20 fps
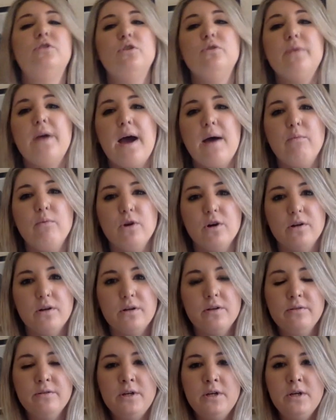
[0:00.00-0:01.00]
that
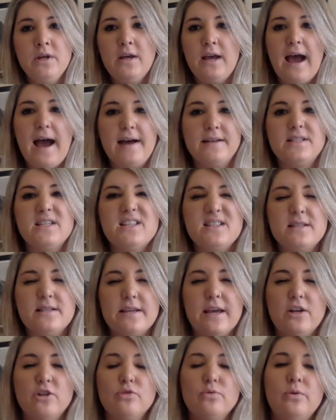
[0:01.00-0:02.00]
work as it's
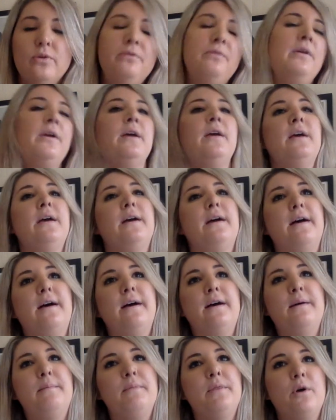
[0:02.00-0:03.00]
scheduled.
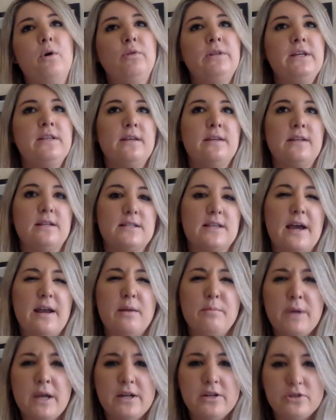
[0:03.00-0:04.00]
The only thing that's kind
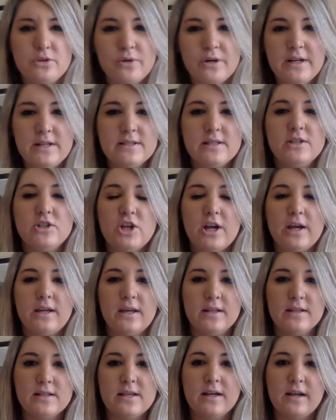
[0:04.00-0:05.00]
of mandatory is the
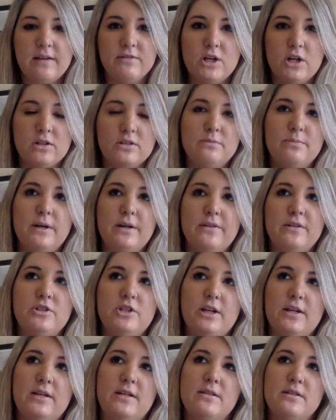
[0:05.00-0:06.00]
check-ins, like I've talked about. The
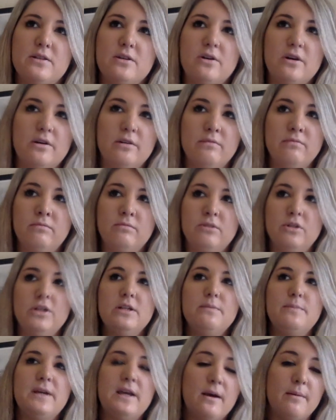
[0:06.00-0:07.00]
check-ins are, you
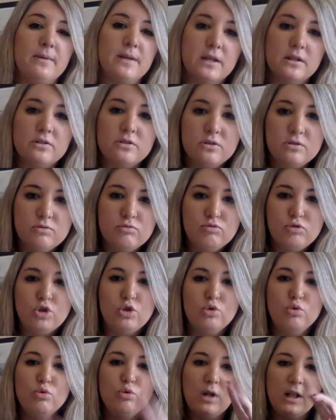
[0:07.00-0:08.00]
need to be coming
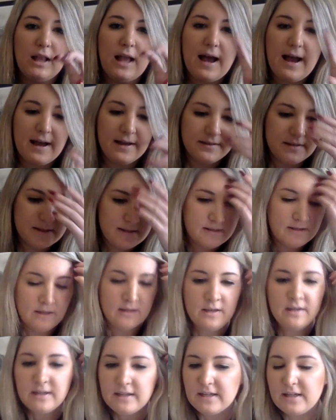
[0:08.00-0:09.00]
to class
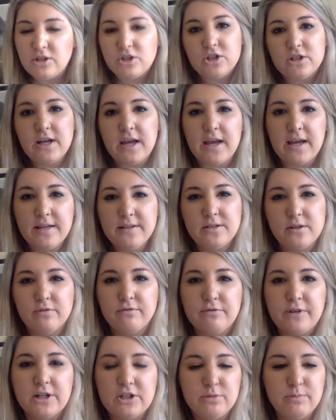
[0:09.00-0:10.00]
each day, so
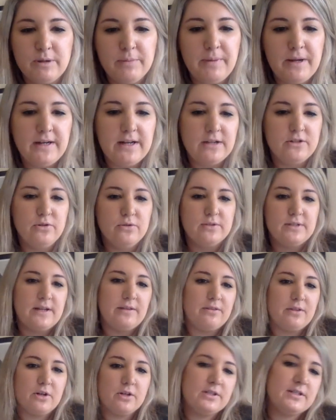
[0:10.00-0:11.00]
freshman Monday,
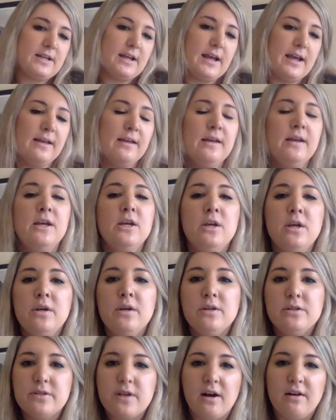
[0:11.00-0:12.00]
Tuesday, Thursday,
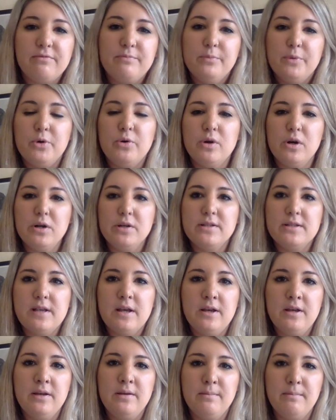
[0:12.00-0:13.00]
sophomores
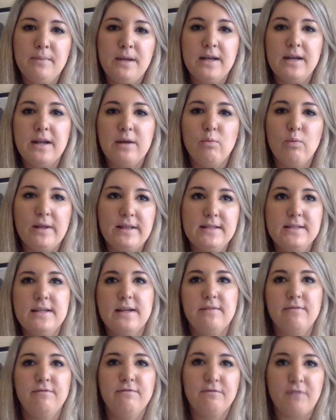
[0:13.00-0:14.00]
Monday,
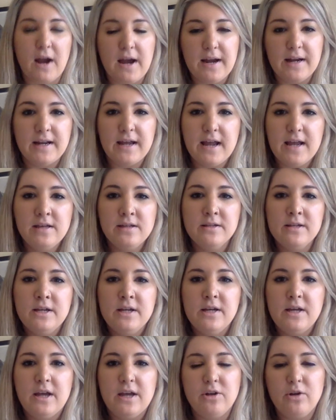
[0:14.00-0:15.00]
Wednesday, Friday,
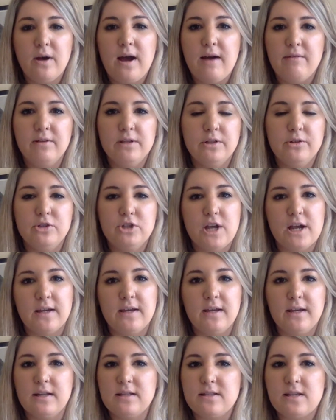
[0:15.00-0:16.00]
and you'll have a little
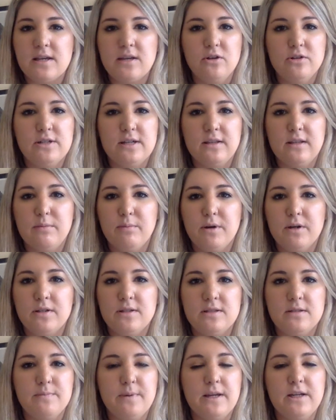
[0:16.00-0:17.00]
check-in. It's like your daily
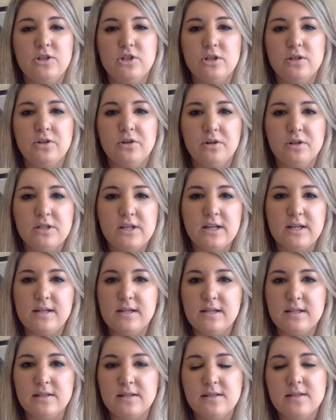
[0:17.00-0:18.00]
participation, your
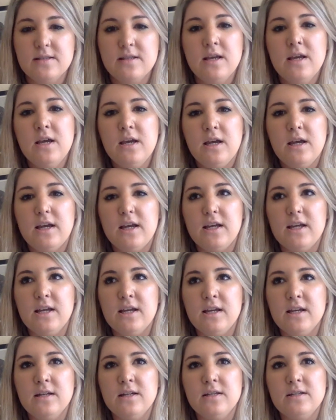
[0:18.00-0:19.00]
attendance,
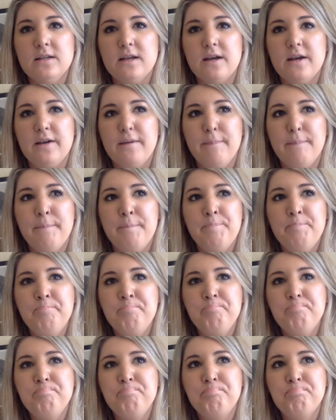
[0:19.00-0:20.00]
and
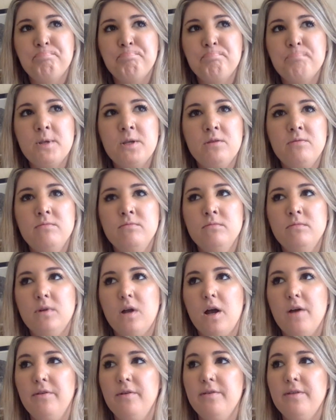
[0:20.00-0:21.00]

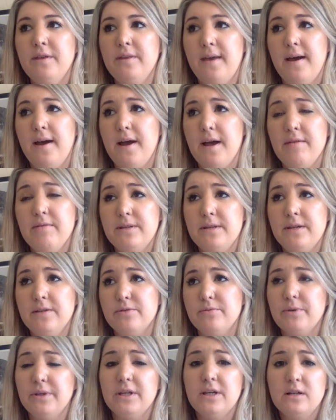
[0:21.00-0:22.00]
other than that,
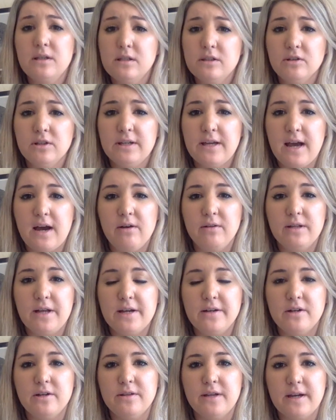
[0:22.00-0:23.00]
everything's really clearly
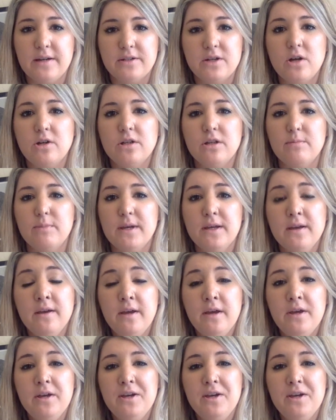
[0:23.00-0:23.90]
outlined on that document,